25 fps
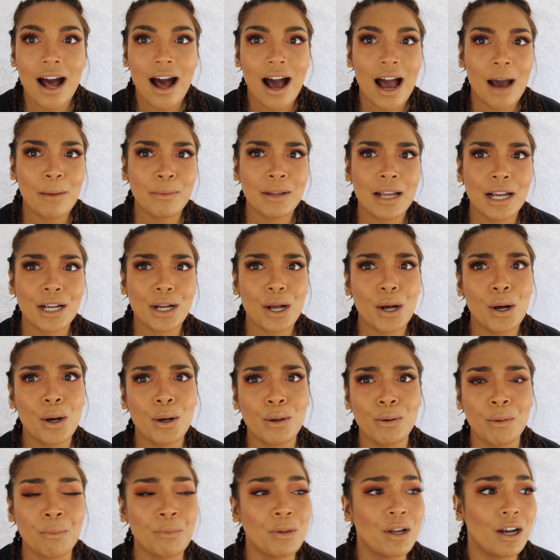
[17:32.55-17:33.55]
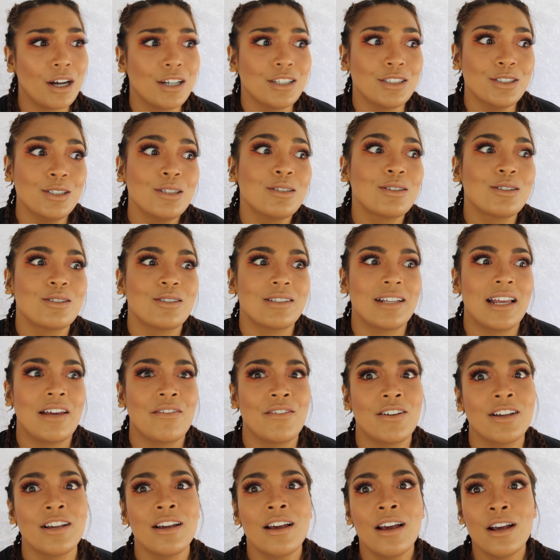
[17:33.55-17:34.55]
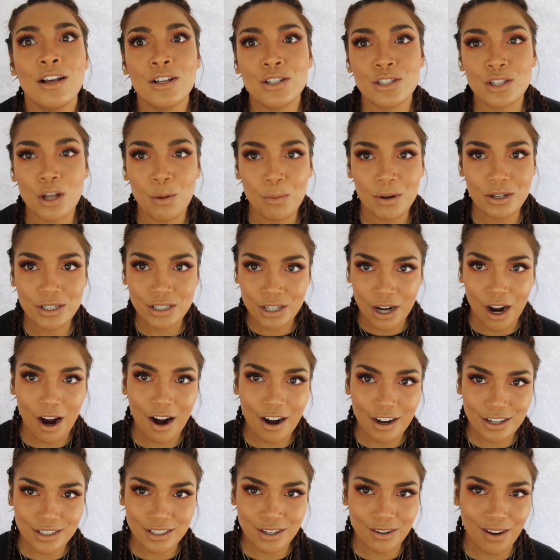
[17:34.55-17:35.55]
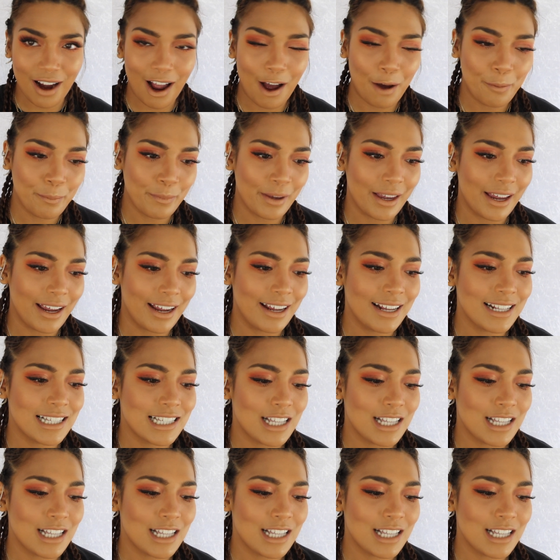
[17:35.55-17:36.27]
I'm like, oh, I'm not used to having so much cars around me.